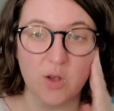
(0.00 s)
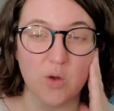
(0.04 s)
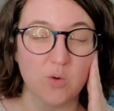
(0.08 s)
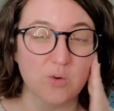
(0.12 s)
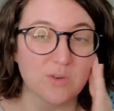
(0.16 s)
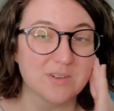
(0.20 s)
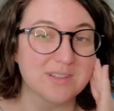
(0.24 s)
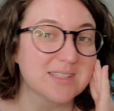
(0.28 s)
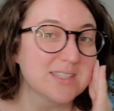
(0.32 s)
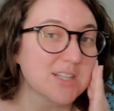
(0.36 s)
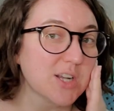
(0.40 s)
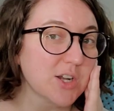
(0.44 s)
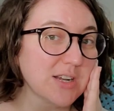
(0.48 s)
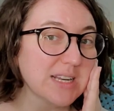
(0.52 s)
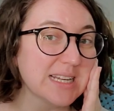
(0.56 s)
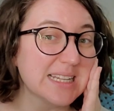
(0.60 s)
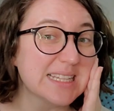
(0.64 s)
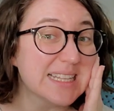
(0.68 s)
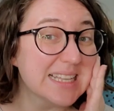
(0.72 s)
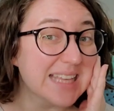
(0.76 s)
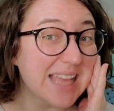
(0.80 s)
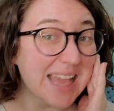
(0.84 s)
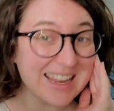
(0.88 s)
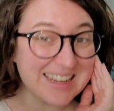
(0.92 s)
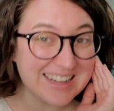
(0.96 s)
or starting
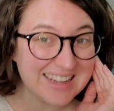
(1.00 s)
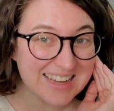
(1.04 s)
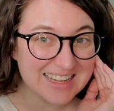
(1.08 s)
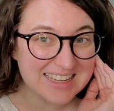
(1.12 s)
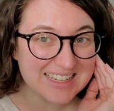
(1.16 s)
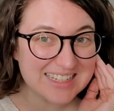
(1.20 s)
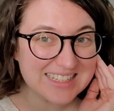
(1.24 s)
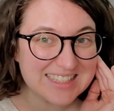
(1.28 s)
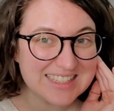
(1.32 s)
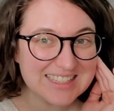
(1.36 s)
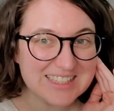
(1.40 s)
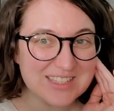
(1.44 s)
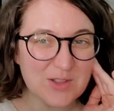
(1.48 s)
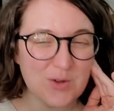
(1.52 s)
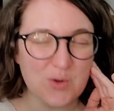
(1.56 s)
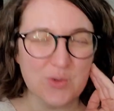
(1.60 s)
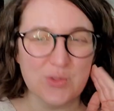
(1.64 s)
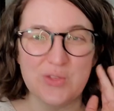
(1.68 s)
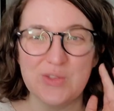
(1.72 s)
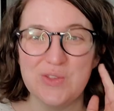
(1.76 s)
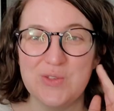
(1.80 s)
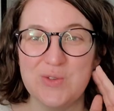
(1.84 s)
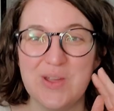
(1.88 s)
to get nice or that